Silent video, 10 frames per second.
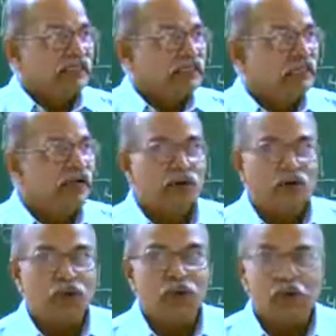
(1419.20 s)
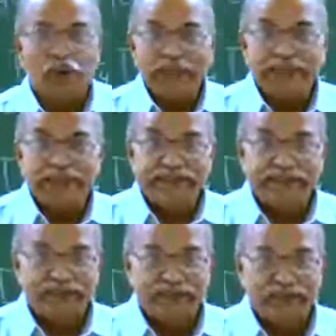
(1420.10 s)
Now why these
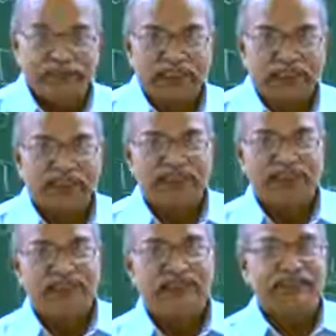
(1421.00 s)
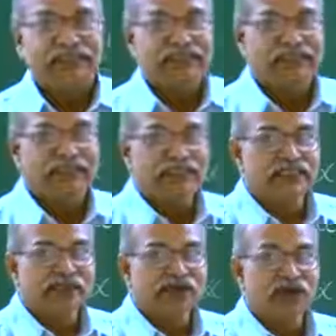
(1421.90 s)
colors appear? That
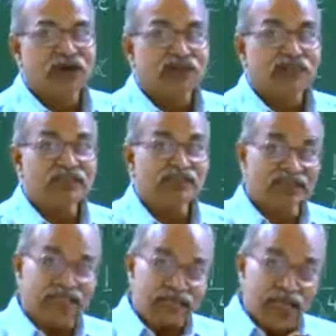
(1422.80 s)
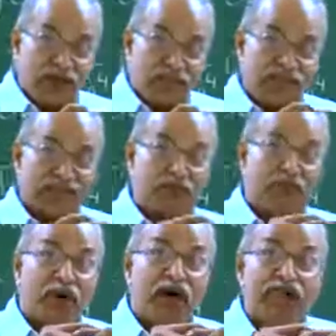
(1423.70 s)
is because the tape is a
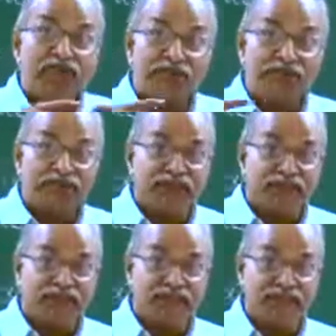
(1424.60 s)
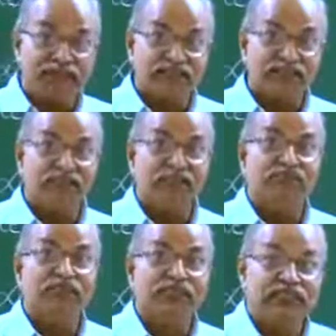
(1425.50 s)
birefringent
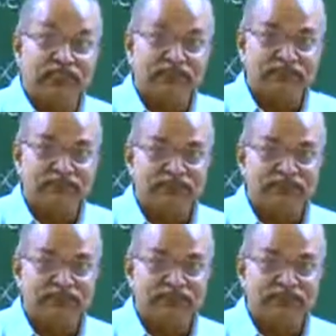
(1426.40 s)
material.